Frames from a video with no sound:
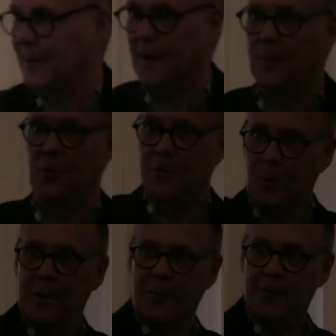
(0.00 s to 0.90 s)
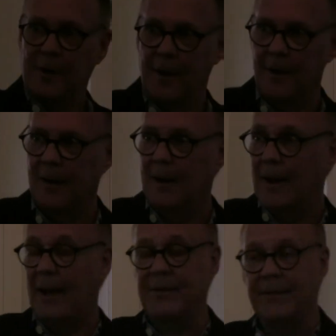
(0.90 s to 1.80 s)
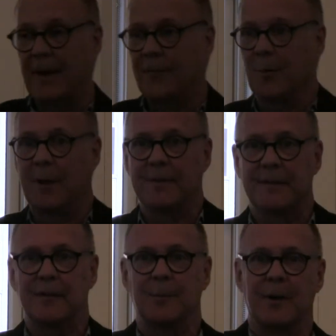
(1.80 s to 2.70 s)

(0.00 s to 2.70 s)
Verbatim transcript: there, and moved one over there, and did that for about six